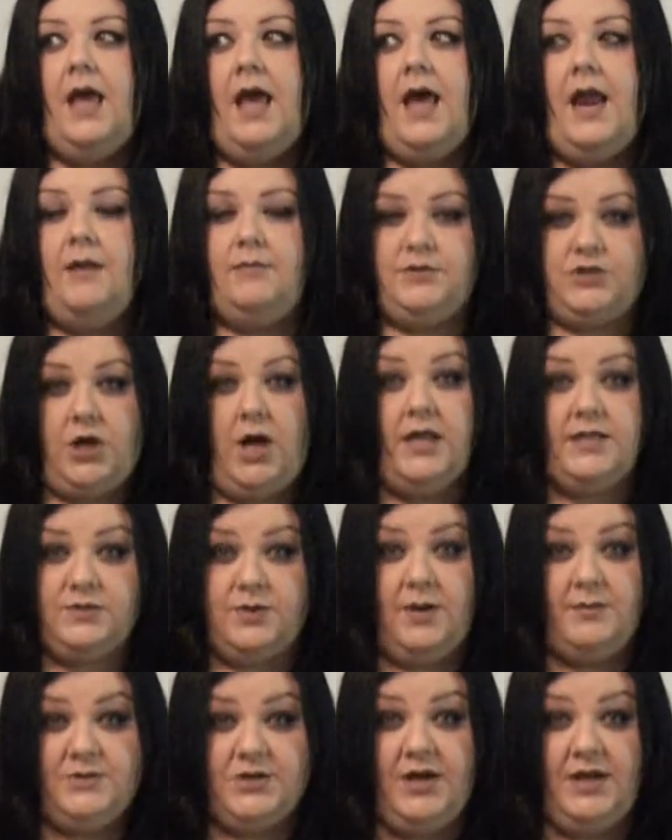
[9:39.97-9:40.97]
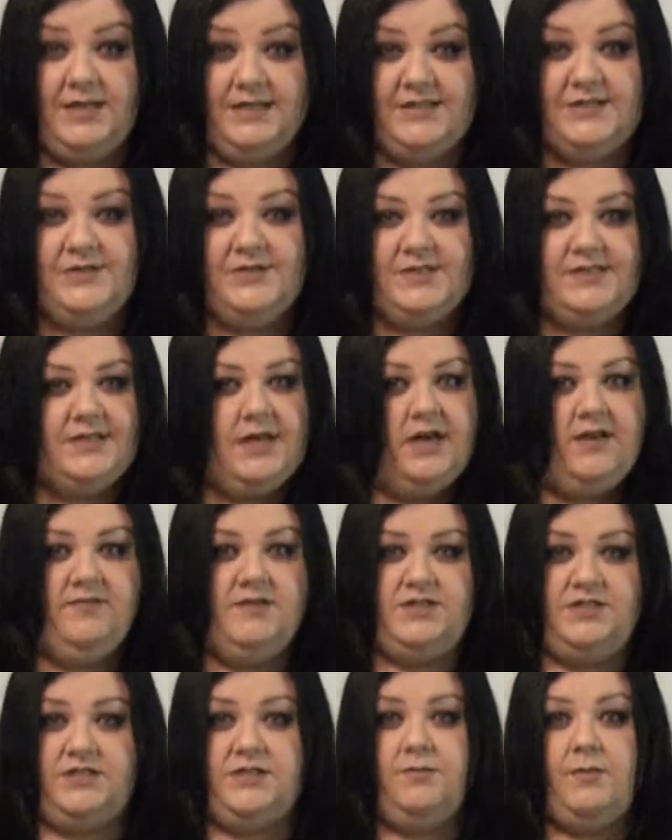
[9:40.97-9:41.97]
And that's what I'm trying to do. It's not
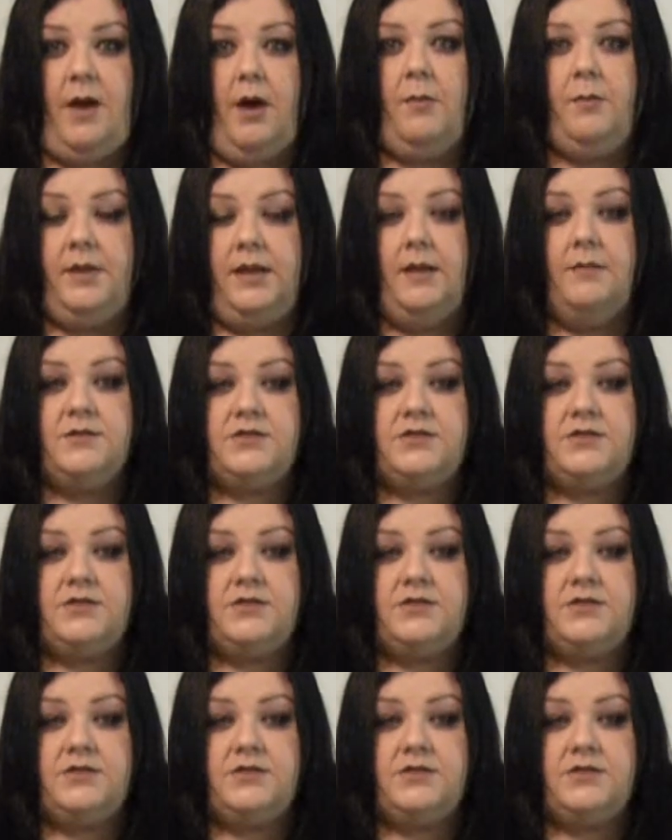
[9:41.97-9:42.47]
even just about me.